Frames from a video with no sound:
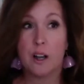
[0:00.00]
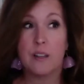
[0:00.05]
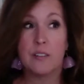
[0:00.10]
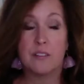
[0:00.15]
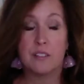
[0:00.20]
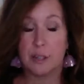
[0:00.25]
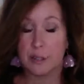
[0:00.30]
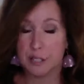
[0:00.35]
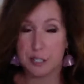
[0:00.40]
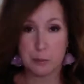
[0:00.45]

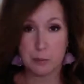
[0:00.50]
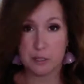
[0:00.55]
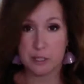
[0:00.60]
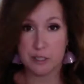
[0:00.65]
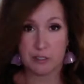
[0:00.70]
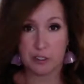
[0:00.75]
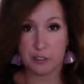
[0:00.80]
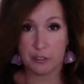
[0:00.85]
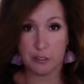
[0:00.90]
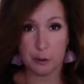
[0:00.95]
very
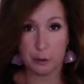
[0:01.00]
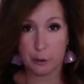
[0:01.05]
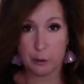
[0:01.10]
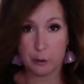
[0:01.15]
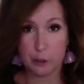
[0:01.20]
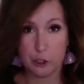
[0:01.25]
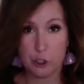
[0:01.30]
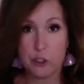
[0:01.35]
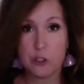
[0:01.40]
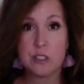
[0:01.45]
specific photo
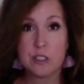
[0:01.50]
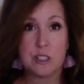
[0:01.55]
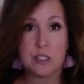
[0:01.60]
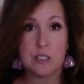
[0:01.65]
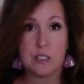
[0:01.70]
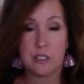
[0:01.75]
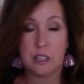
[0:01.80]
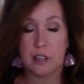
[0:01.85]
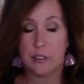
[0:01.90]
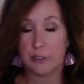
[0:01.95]
shoots
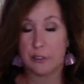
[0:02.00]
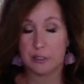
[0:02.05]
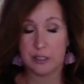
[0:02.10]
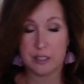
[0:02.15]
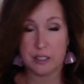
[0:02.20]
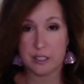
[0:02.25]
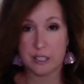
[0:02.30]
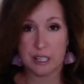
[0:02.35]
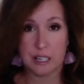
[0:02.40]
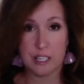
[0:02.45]
and other
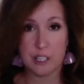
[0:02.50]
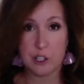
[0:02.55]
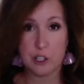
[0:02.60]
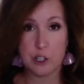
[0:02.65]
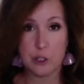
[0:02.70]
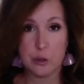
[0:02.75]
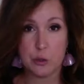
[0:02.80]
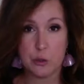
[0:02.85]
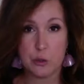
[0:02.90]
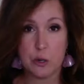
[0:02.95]
things that I
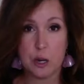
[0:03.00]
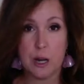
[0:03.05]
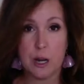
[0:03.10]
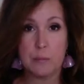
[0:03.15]
do.